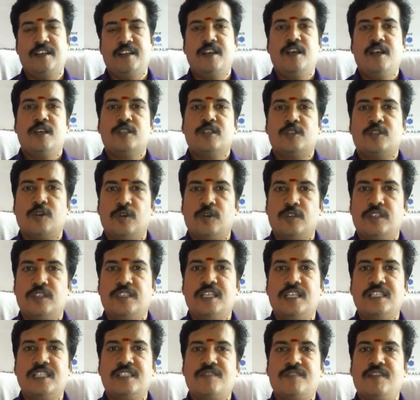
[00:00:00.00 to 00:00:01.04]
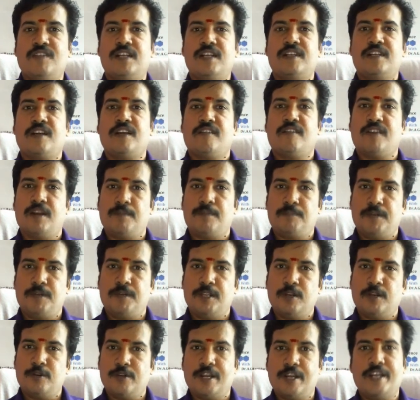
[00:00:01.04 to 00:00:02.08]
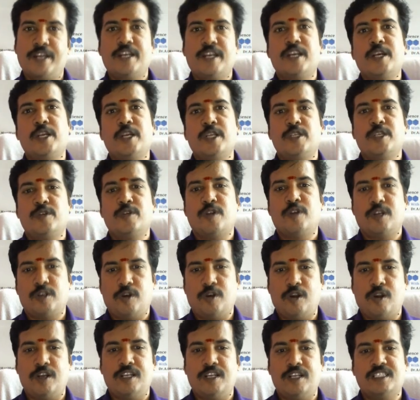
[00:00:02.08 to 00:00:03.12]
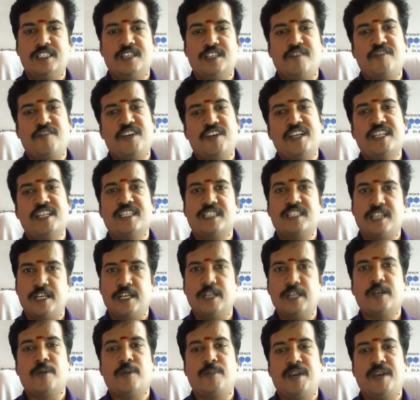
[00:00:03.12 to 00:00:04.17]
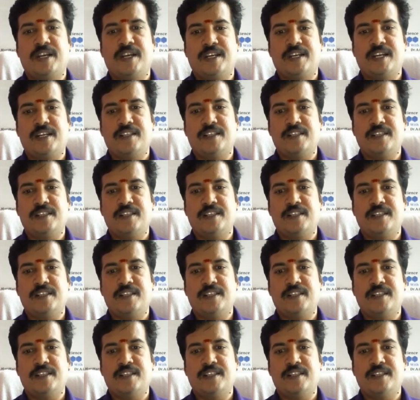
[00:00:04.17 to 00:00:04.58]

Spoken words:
So this will develop into an individual colonies if it is incubated.